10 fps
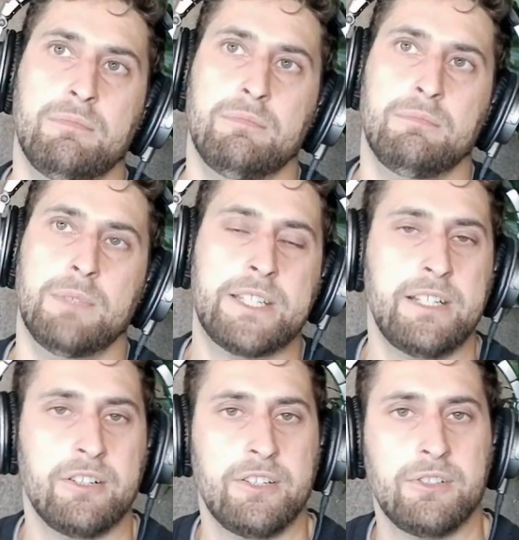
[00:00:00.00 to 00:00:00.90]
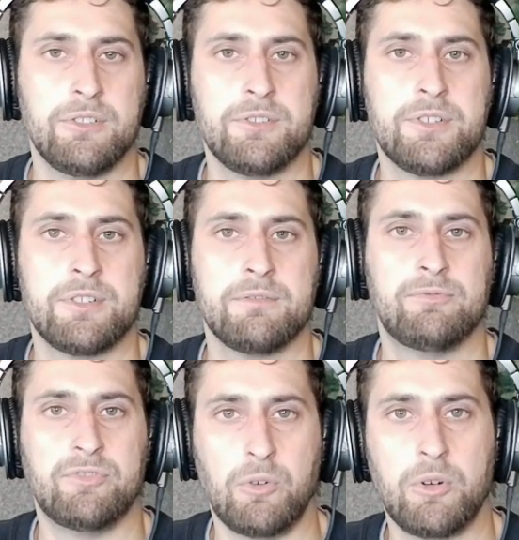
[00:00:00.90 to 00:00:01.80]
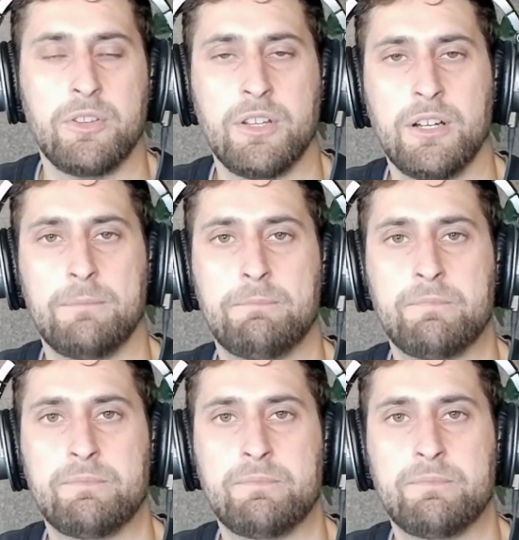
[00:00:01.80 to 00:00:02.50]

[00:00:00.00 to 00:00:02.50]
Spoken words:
materials for the